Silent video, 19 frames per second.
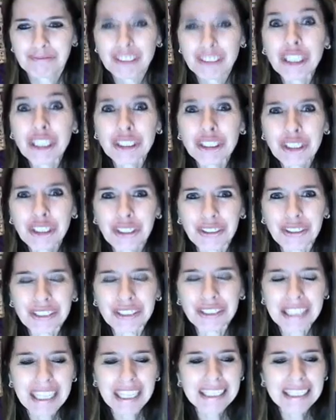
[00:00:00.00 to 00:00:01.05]
So,
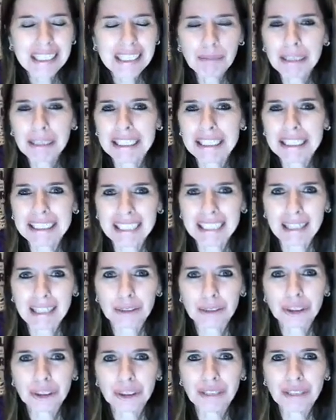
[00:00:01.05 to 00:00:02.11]
tell me the
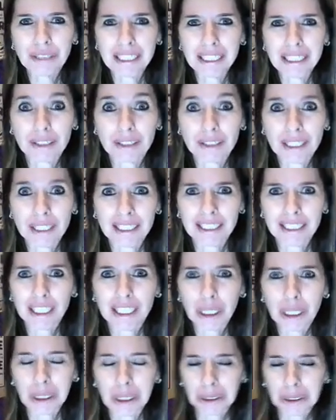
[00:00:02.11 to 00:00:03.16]
sounds you hear in
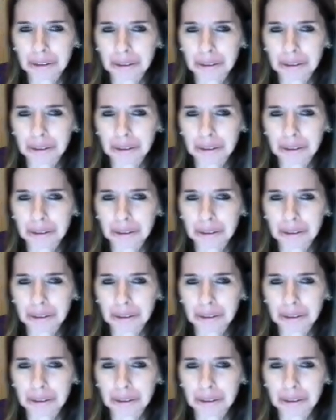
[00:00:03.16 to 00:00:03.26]
learn.